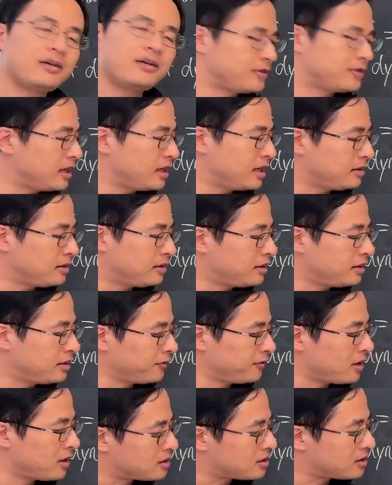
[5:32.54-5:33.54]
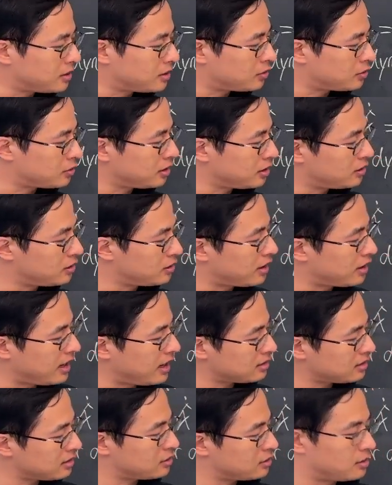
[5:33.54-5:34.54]
the difference between your
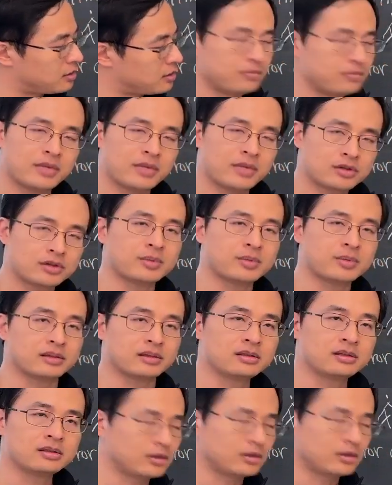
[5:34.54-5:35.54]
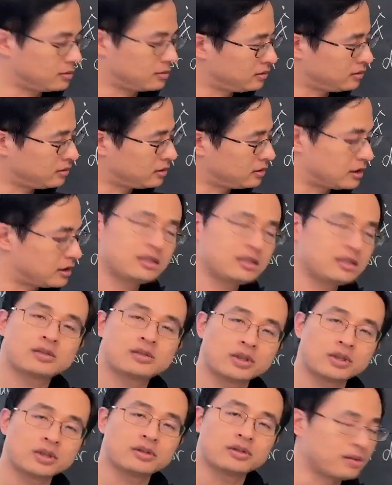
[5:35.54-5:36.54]
actual measurement, this is
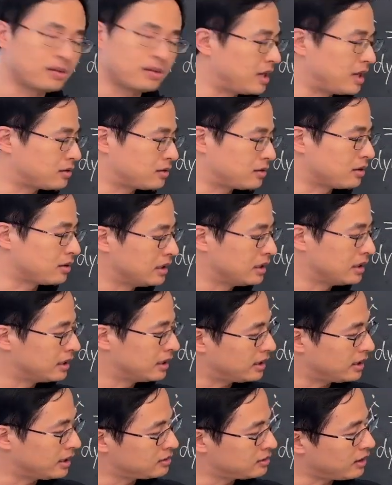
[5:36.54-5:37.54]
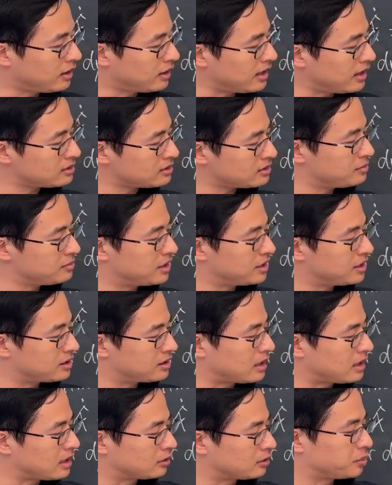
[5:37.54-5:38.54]
what you can measure, and your estimated
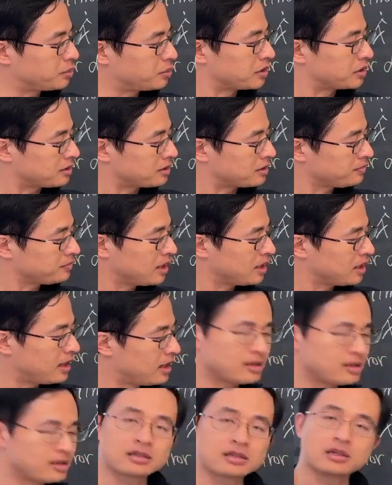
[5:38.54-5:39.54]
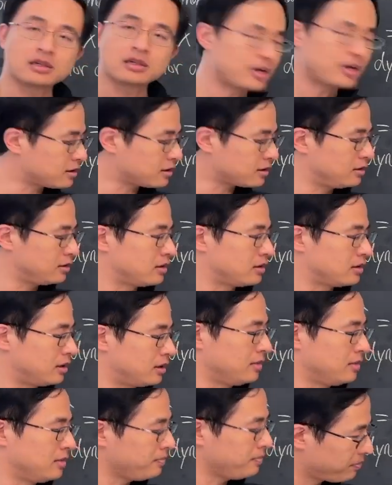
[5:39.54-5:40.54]
output as a correction
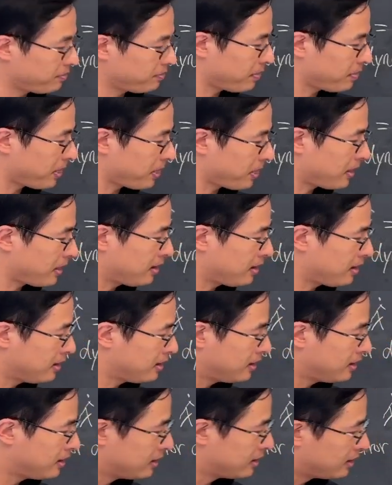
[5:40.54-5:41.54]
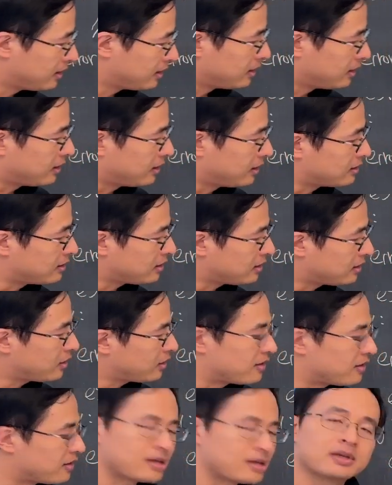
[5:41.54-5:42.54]
term. And then you
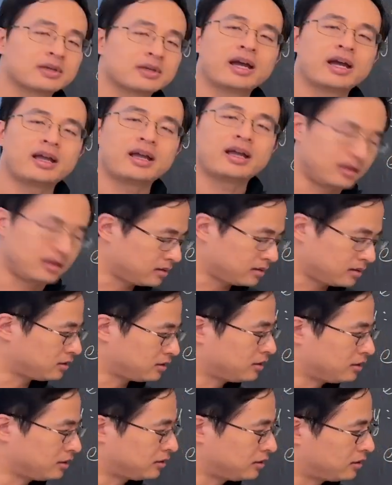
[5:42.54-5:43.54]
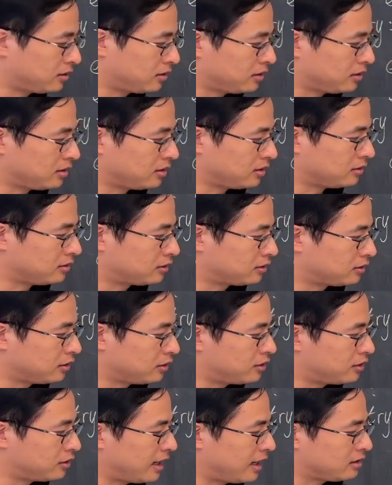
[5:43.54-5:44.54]
have some gain to
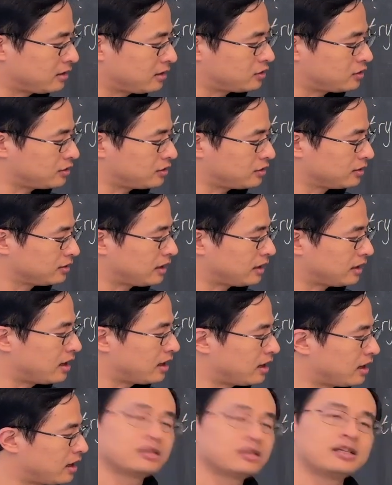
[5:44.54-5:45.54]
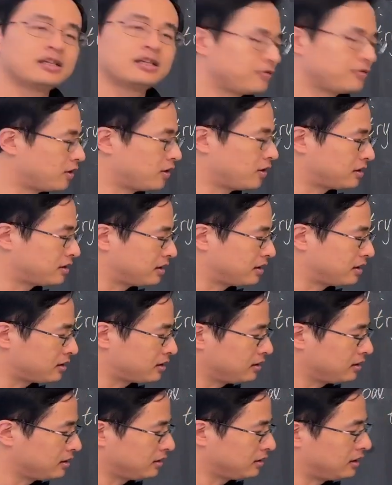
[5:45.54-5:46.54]
change how it
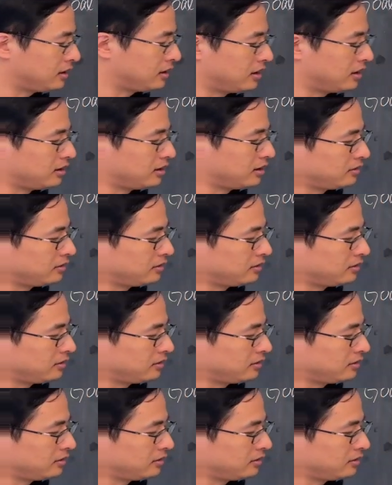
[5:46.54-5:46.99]
influences the